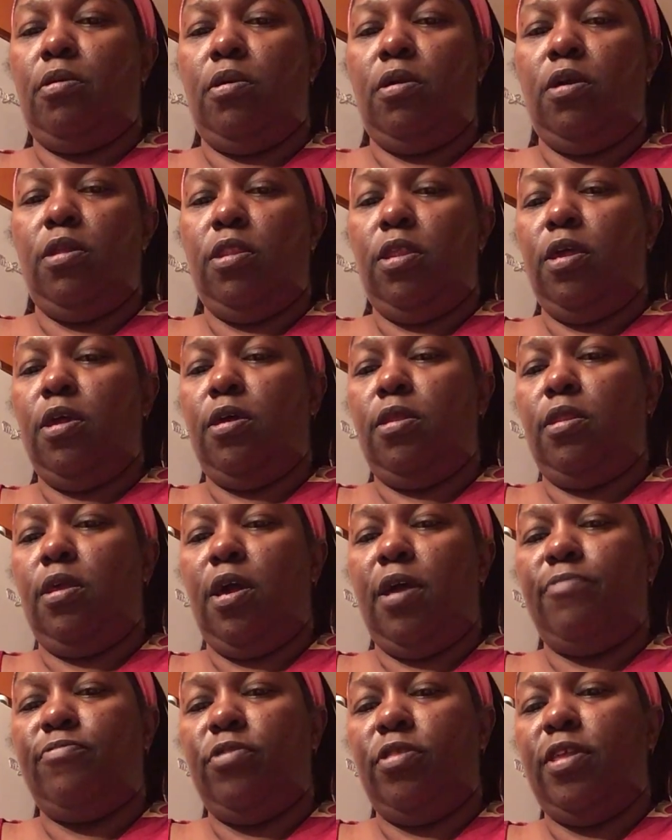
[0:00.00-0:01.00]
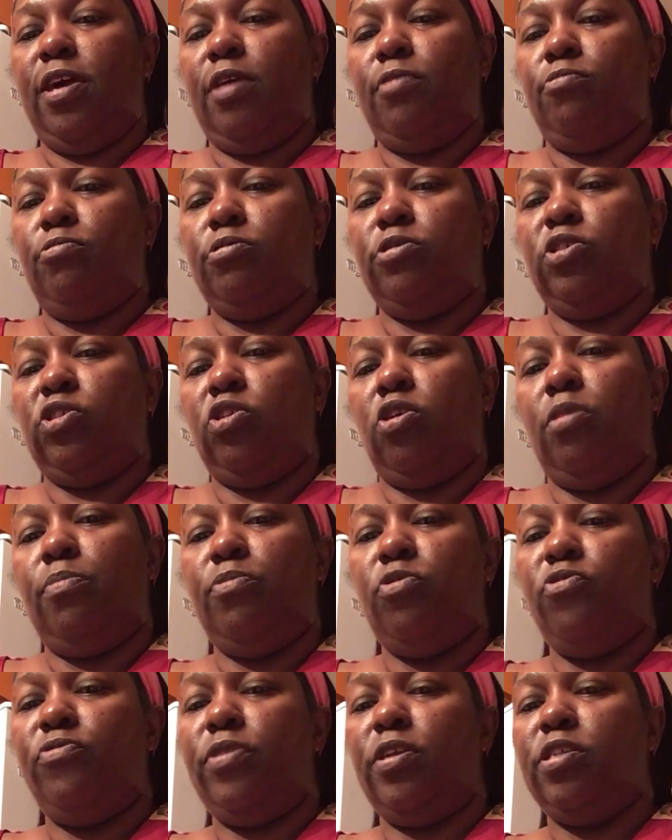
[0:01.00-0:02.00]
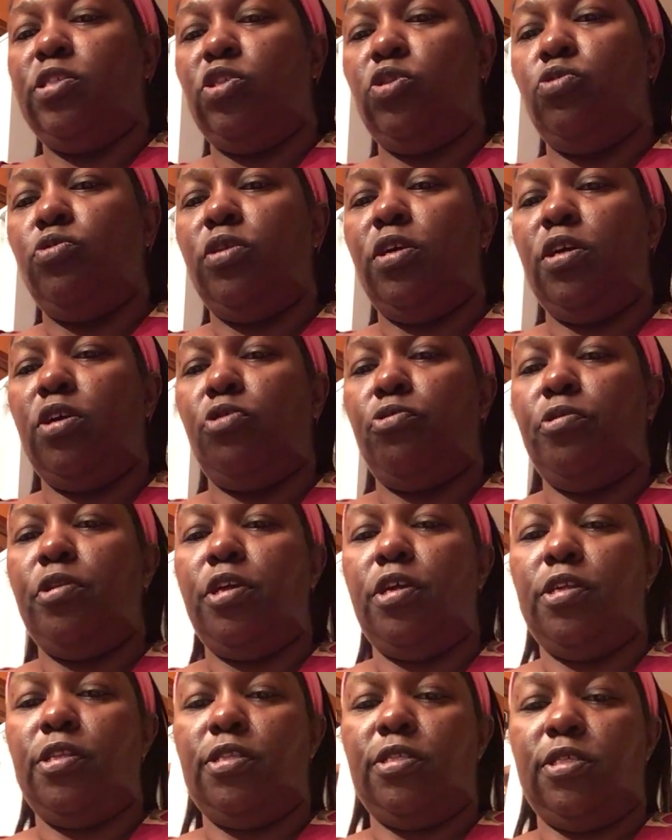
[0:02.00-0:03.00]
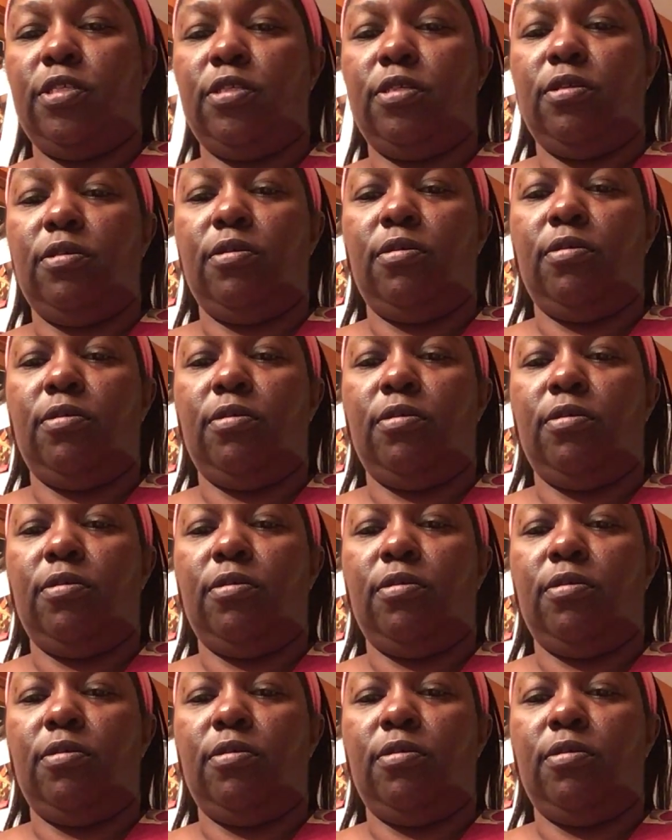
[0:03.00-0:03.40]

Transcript: And then after that, we'll start moving into the ingredients.